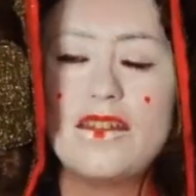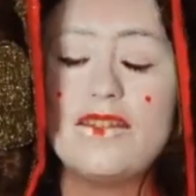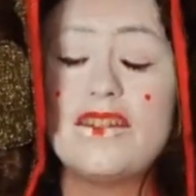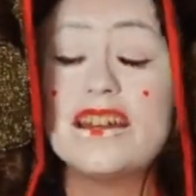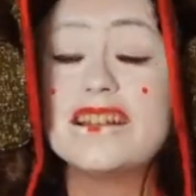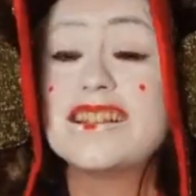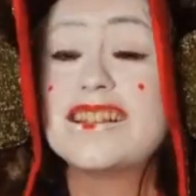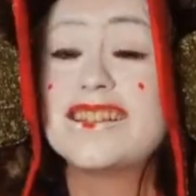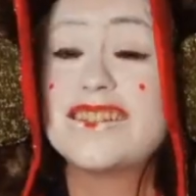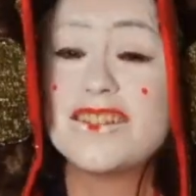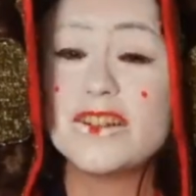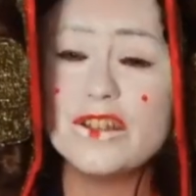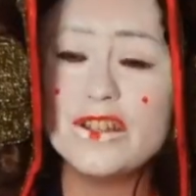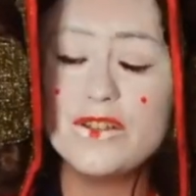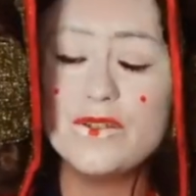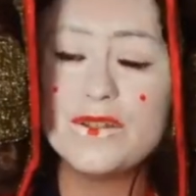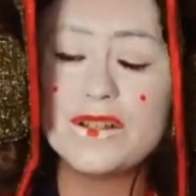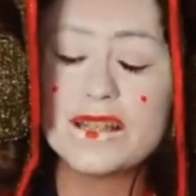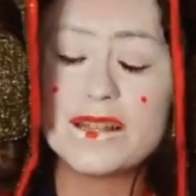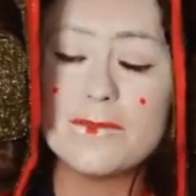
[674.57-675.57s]
then still
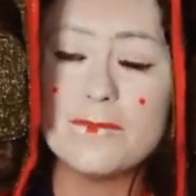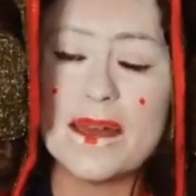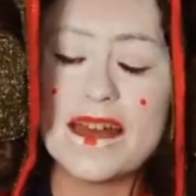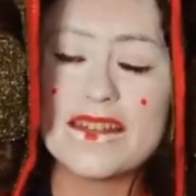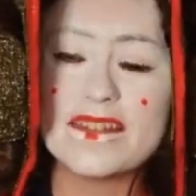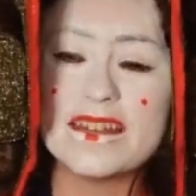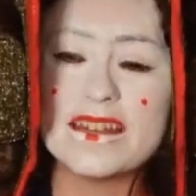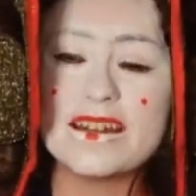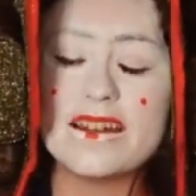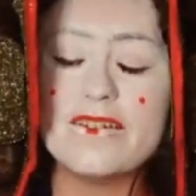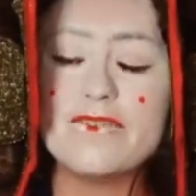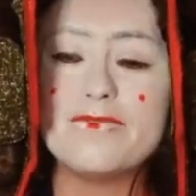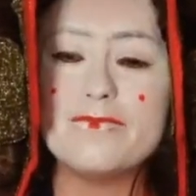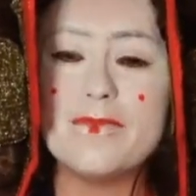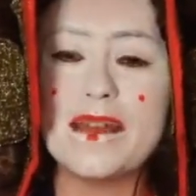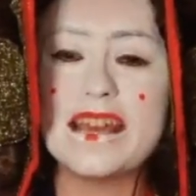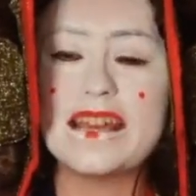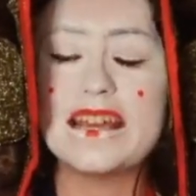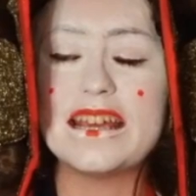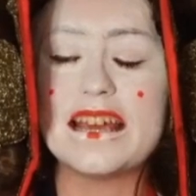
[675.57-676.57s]
use the method of
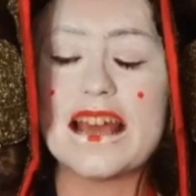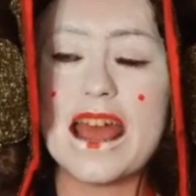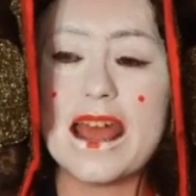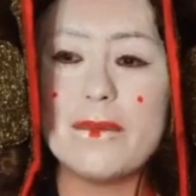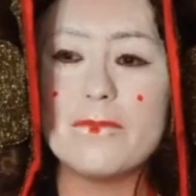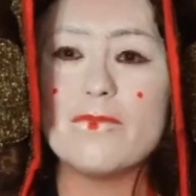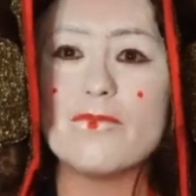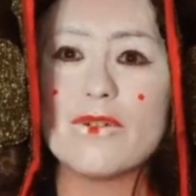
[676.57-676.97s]
making a